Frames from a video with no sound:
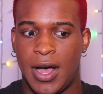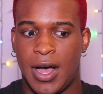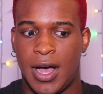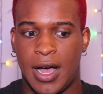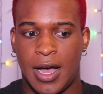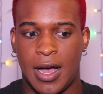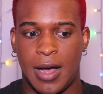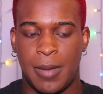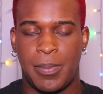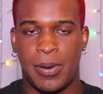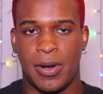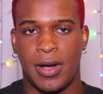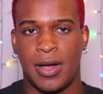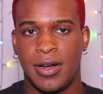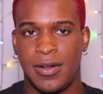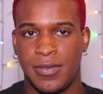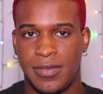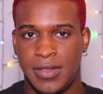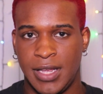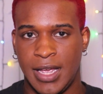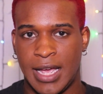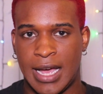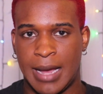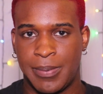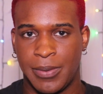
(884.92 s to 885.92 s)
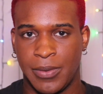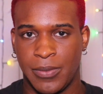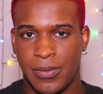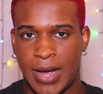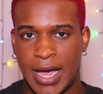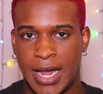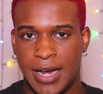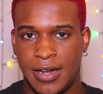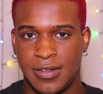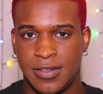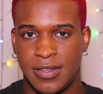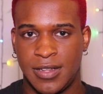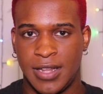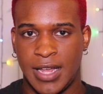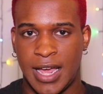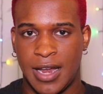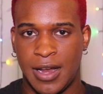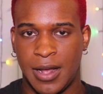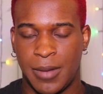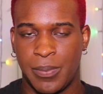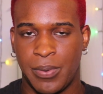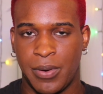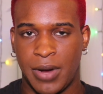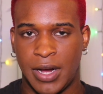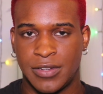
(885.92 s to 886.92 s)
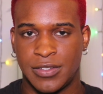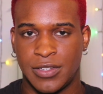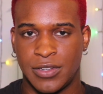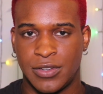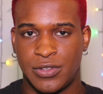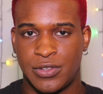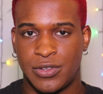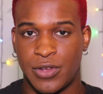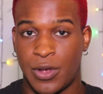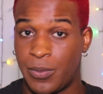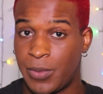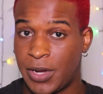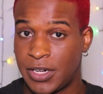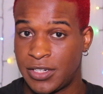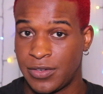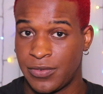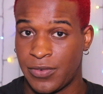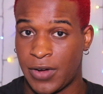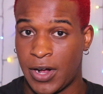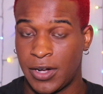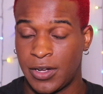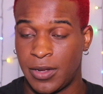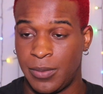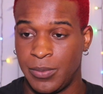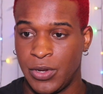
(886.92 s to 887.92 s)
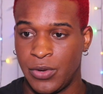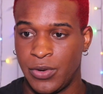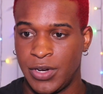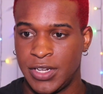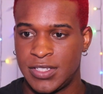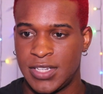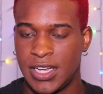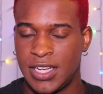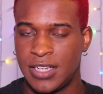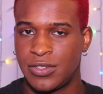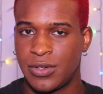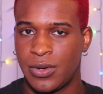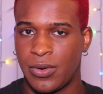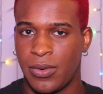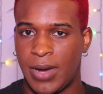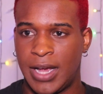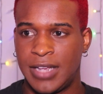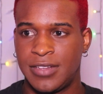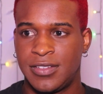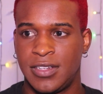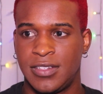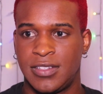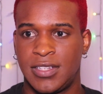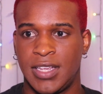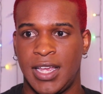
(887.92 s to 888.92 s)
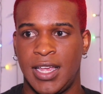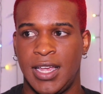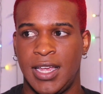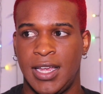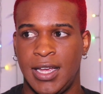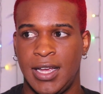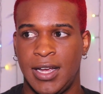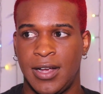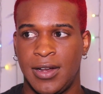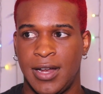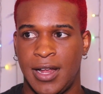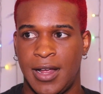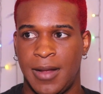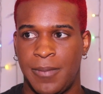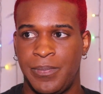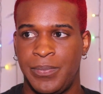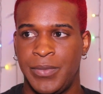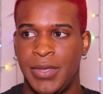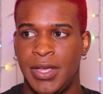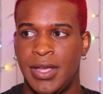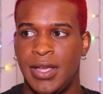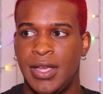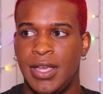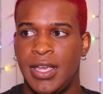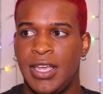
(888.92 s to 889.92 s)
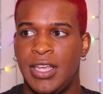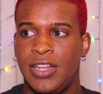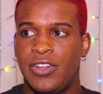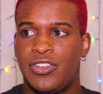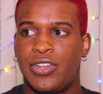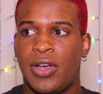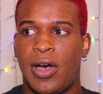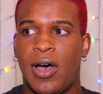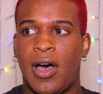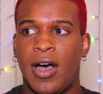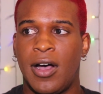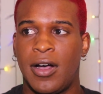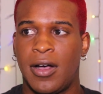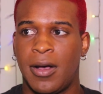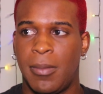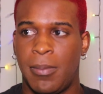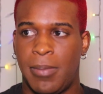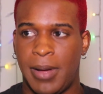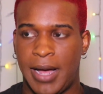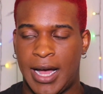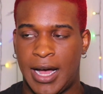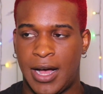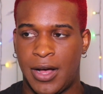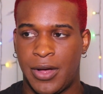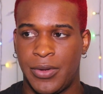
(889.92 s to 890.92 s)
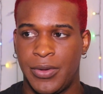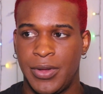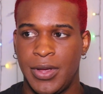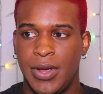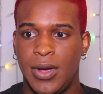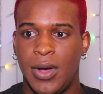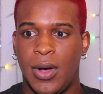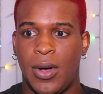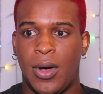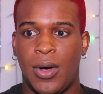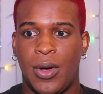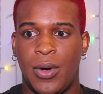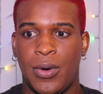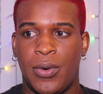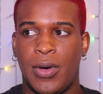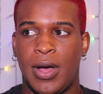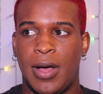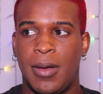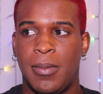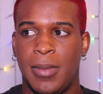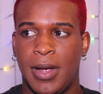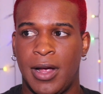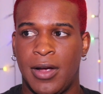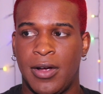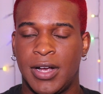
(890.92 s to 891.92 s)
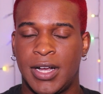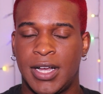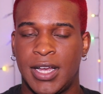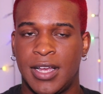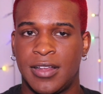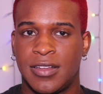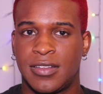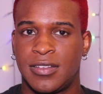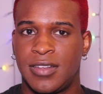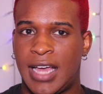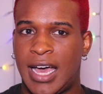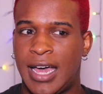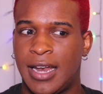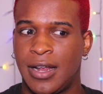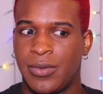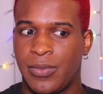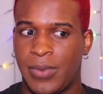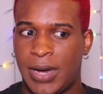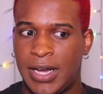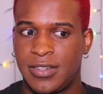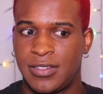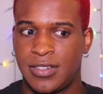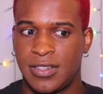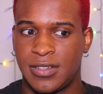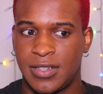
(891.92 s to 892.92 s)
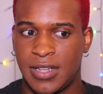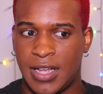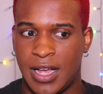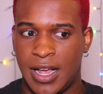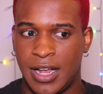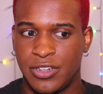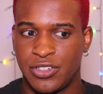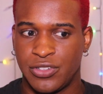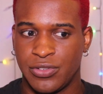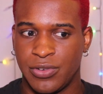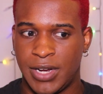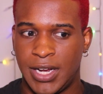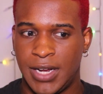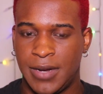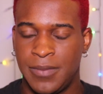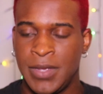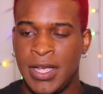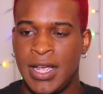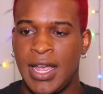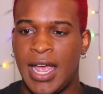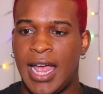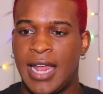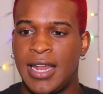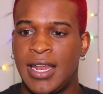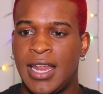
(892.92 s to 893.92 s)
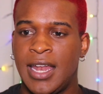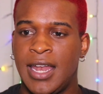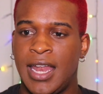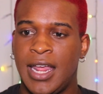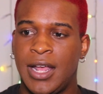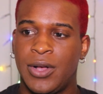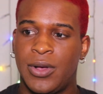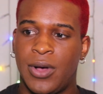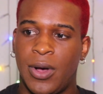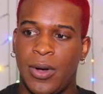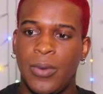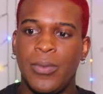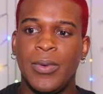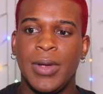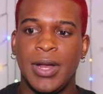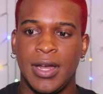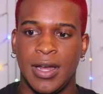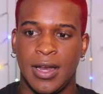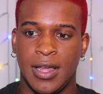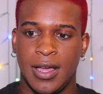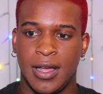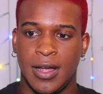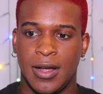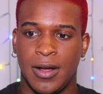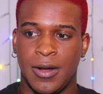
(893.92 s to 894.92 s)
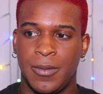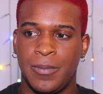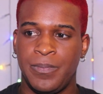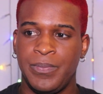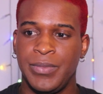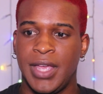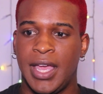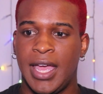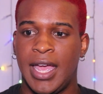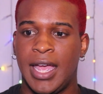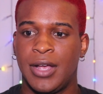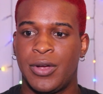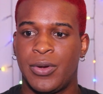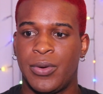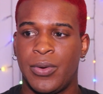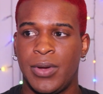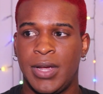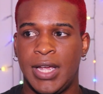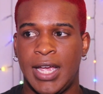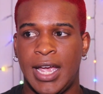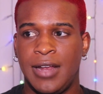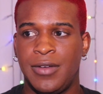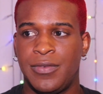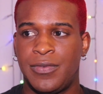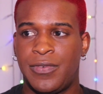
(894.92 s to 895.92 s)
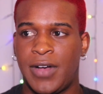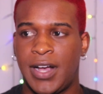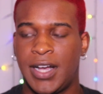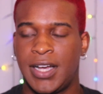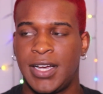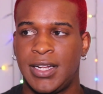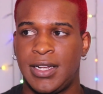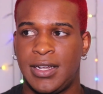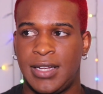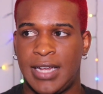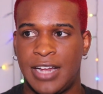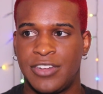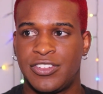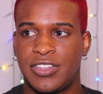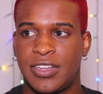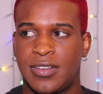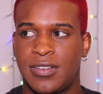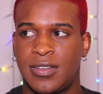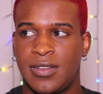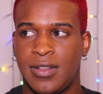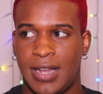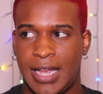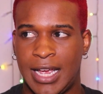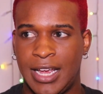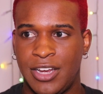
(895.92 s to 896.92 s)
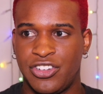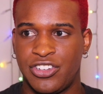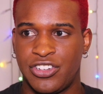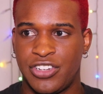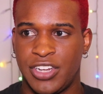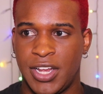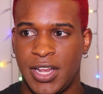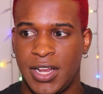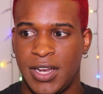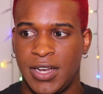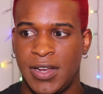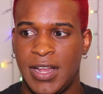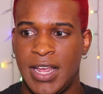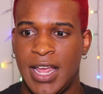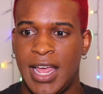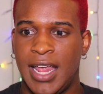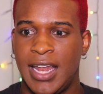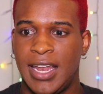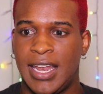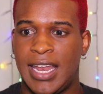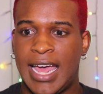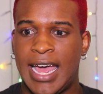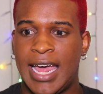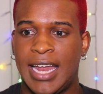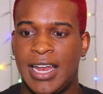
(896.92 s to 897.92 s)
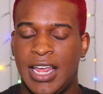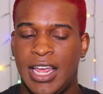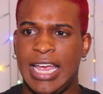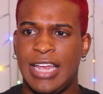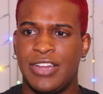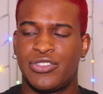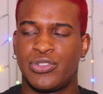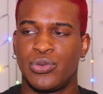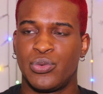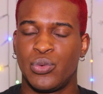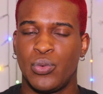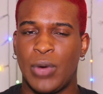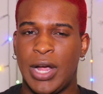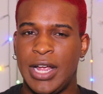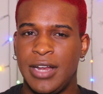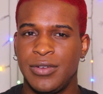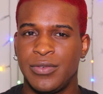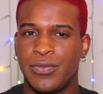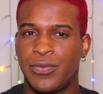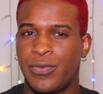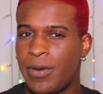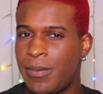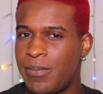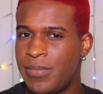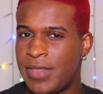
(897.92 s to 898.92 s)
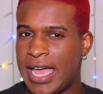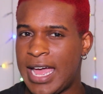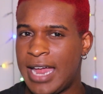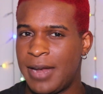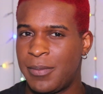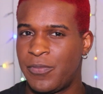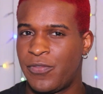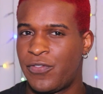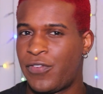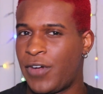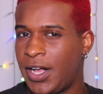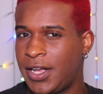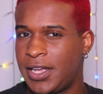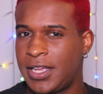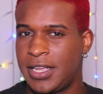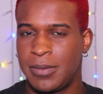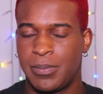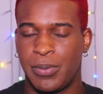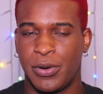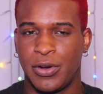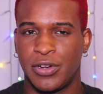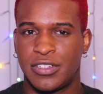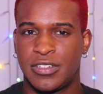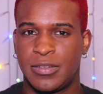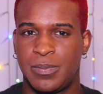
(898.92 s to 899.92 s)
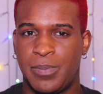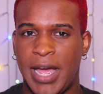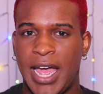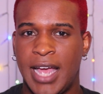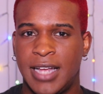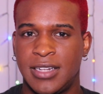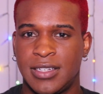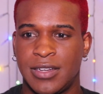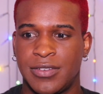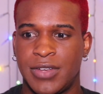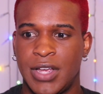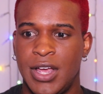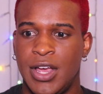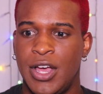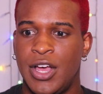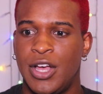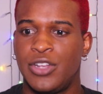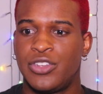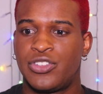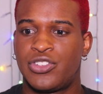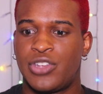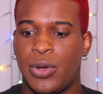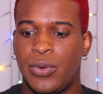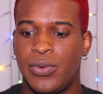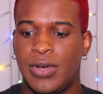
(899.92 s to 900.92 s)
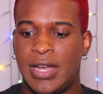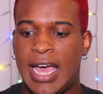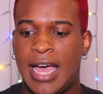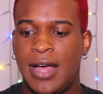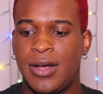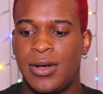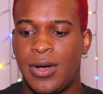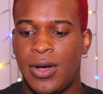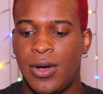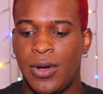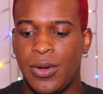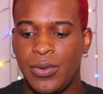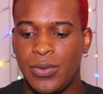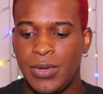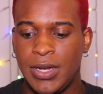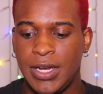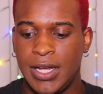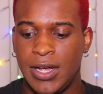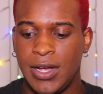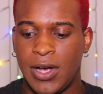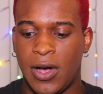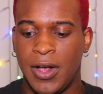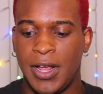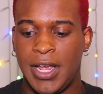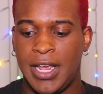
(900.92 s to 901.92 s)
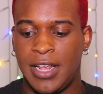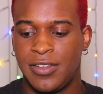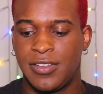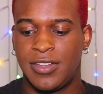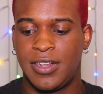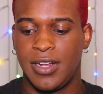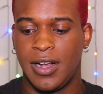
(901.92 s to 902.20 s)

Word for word: a part of the apparatus that oppresses so much of our community. It's crazy to hear them talk about oh, America is not a racist country, and then they go in there and create fucking legislation that is written from that fucking perspective. So not only is